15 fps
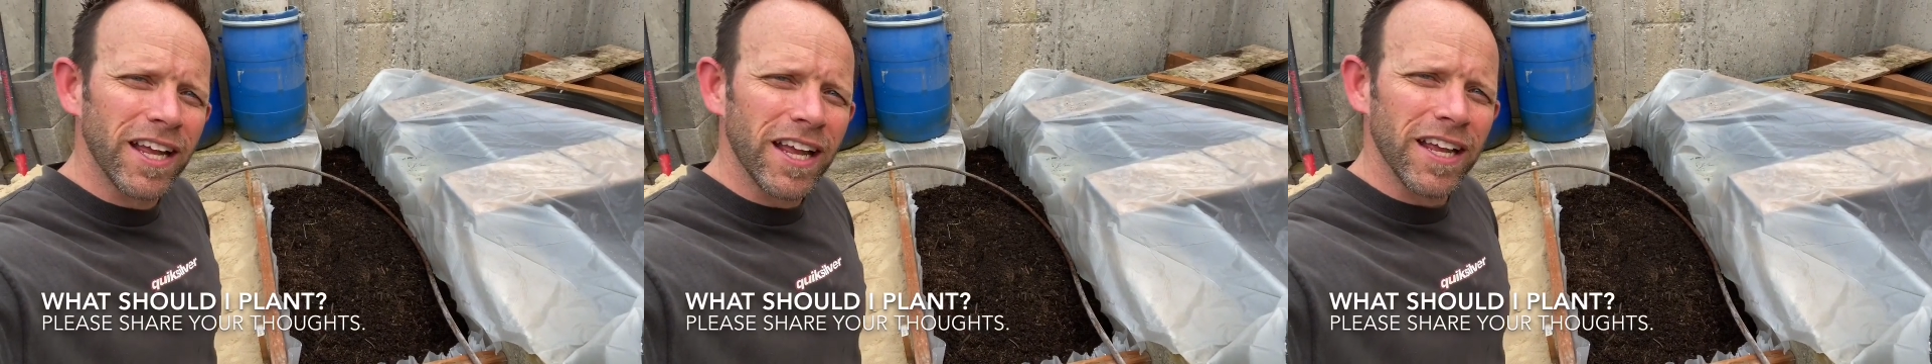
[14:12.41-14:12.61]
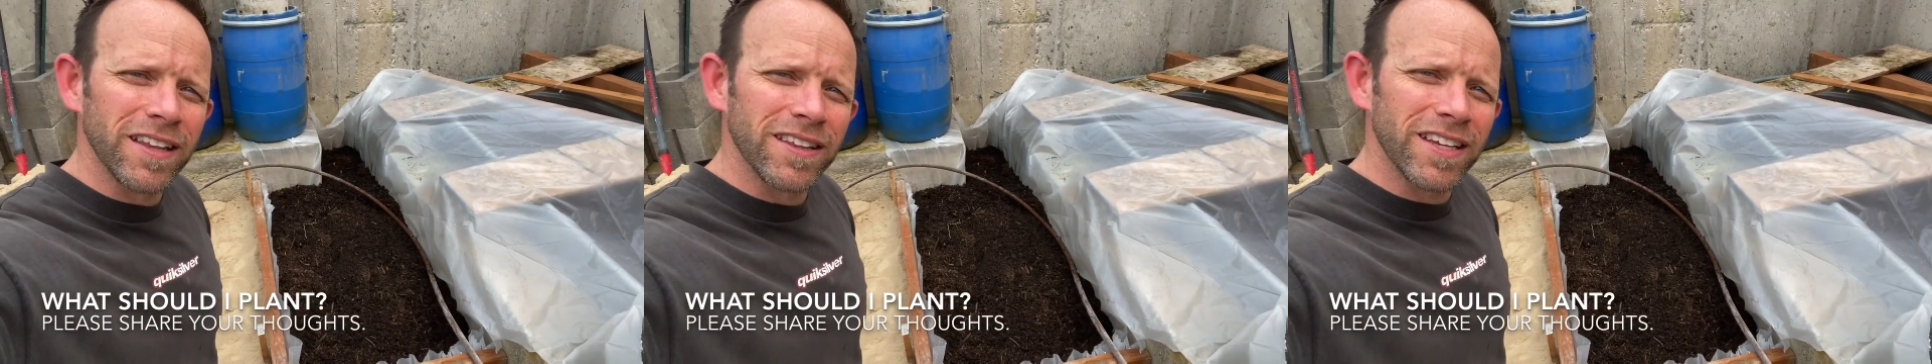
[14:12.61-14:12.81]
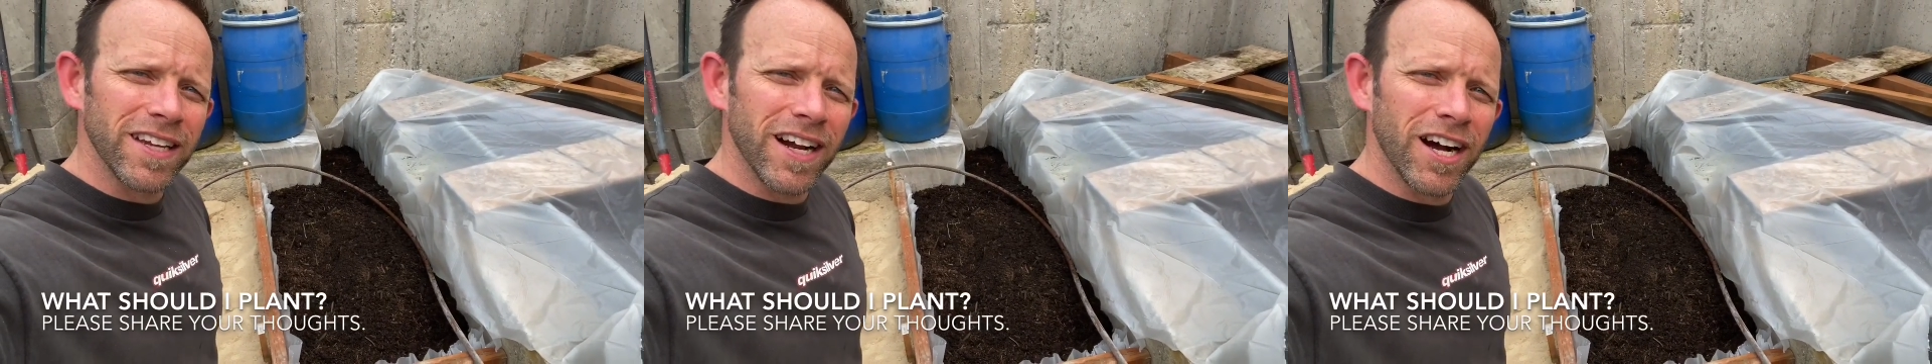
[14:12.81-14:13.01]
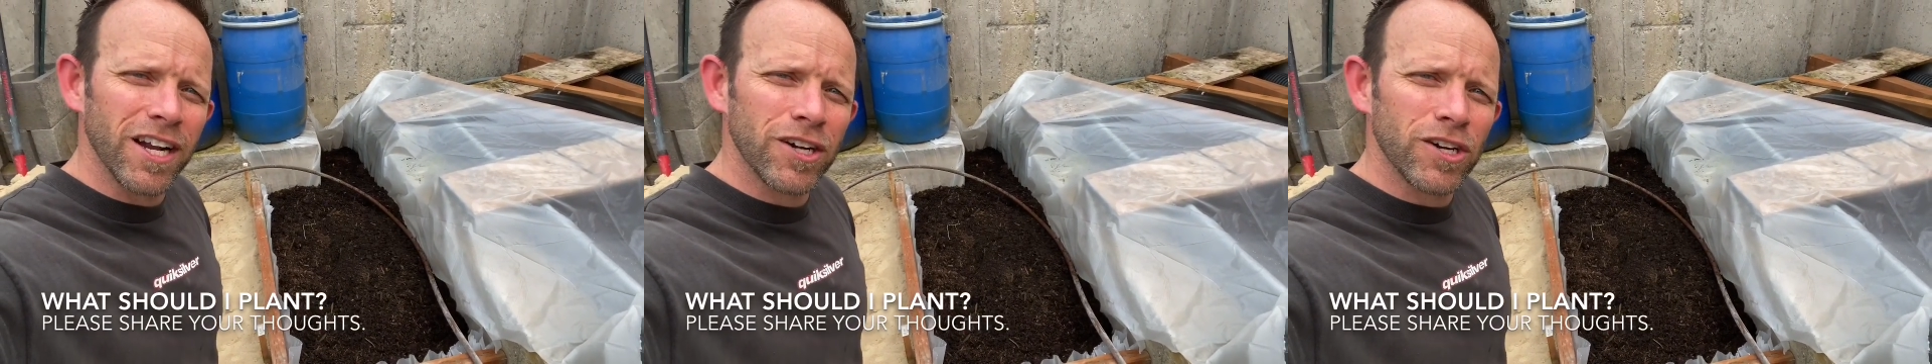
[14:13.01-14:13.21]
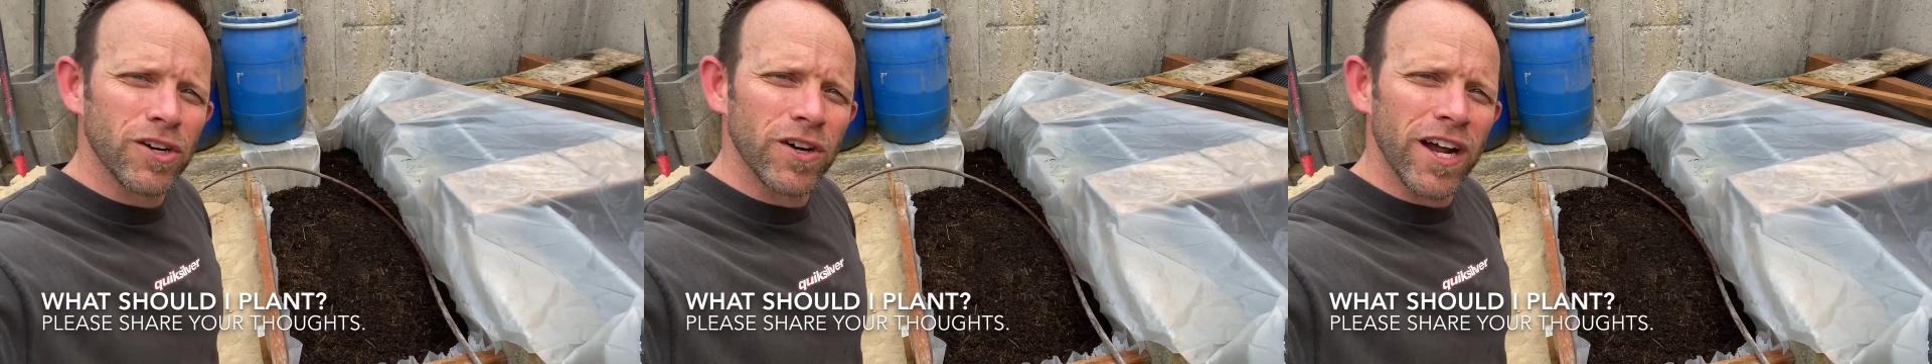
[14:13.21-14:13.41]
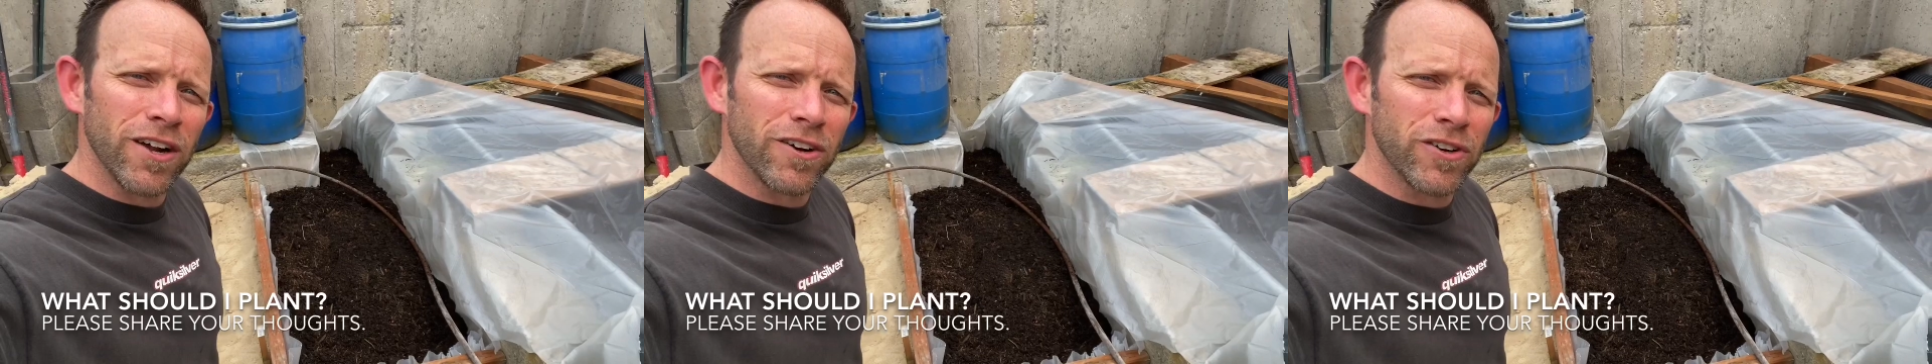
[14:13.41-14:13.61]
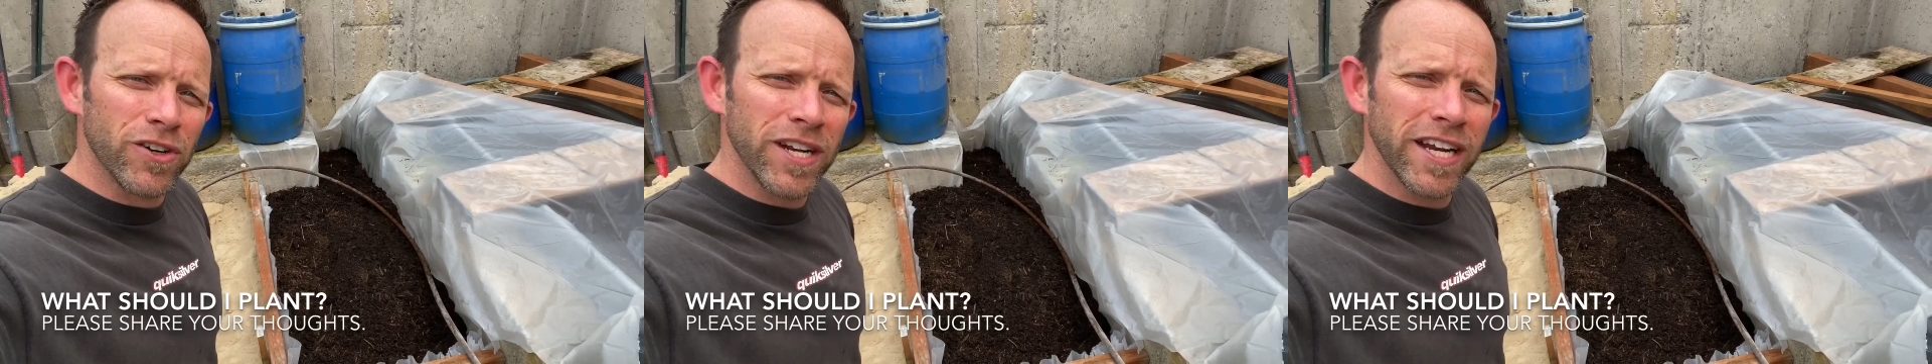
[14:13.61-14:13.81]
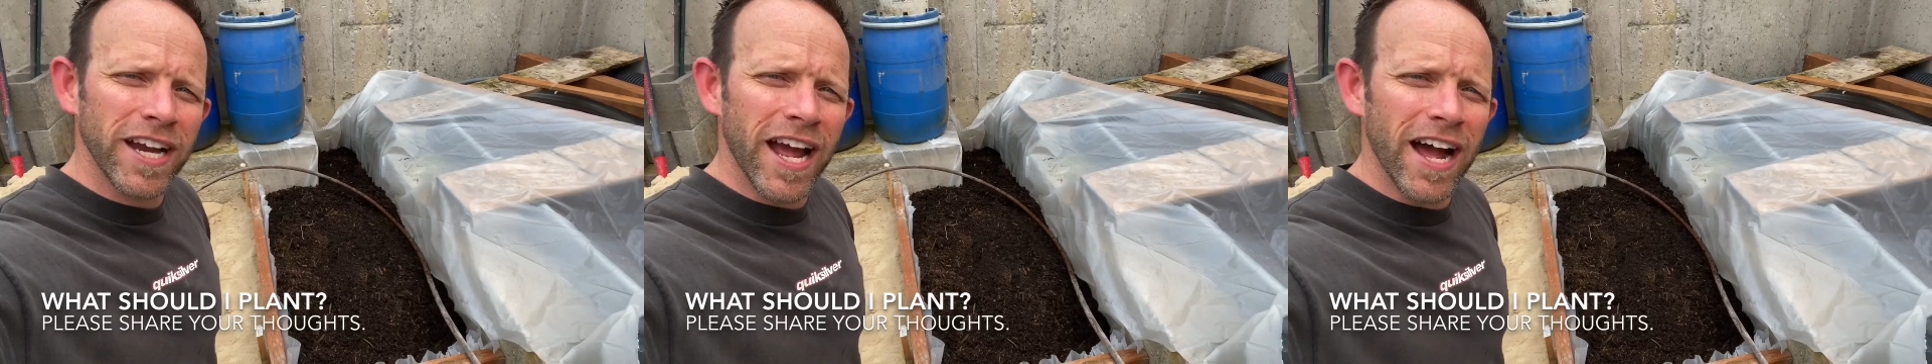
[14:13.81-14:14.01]
in the underground
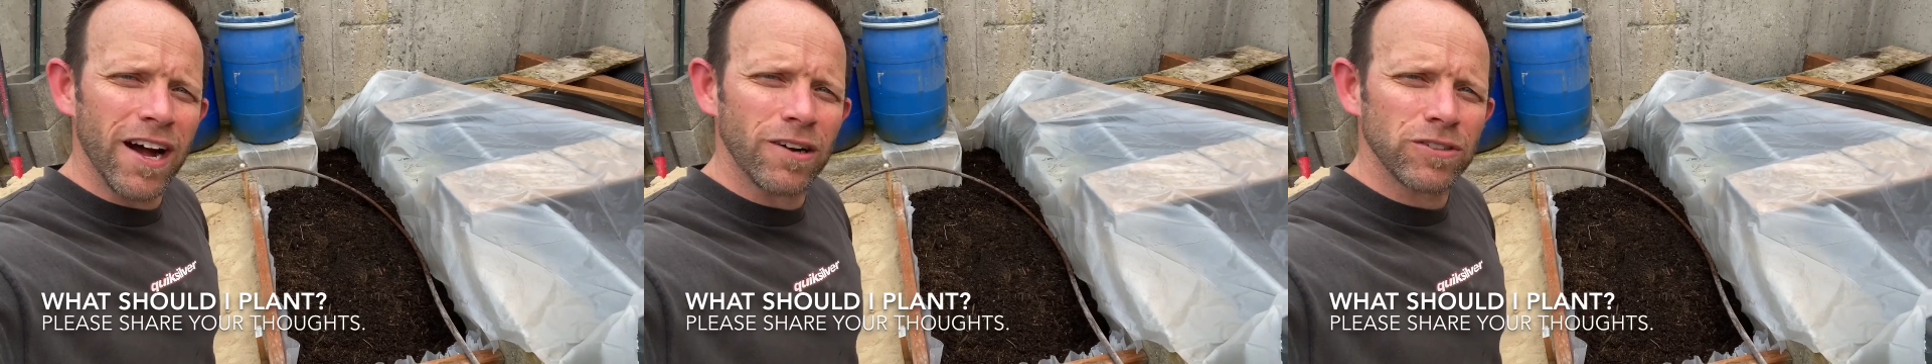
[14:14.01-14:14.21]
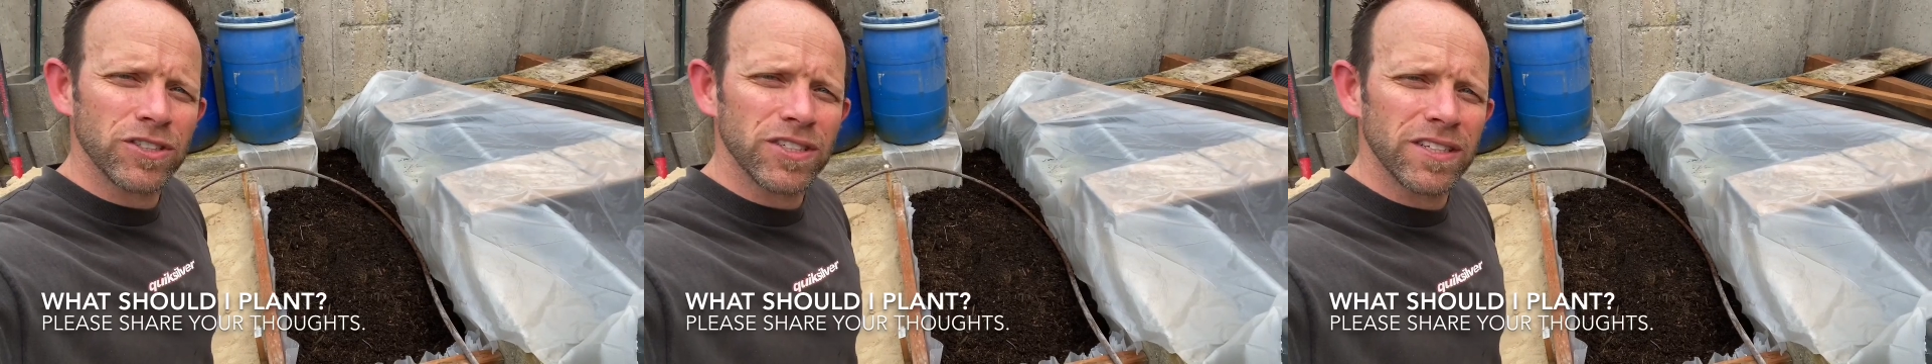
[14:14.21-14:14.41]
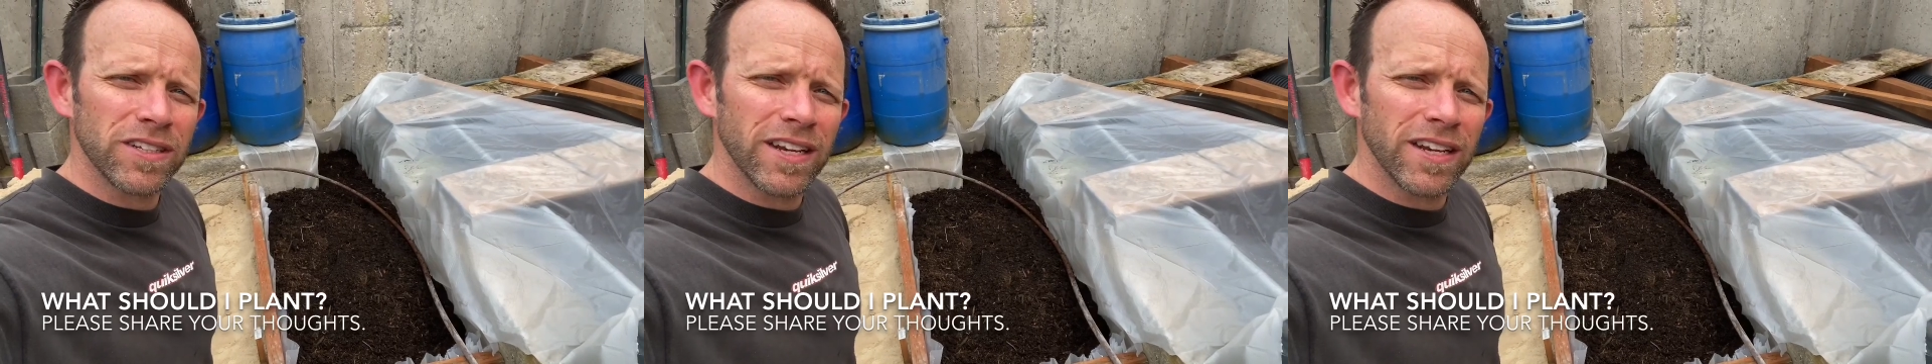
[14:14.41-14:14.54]
greenhouse.